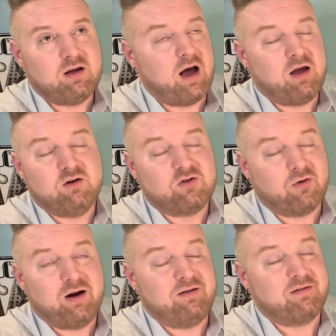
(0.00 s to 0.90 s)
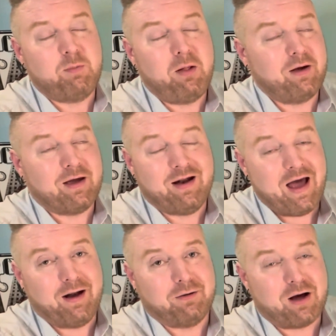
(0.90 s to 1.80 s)
I enjoyed smelling it
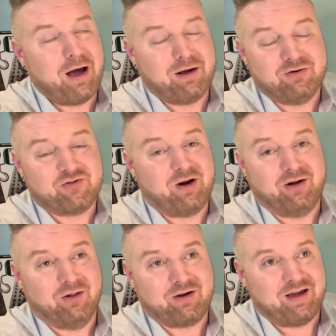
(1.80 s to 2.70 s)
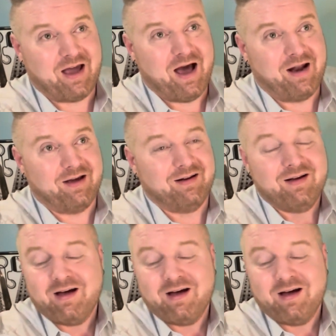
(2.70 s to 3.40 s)
and I enjoyed looking at it.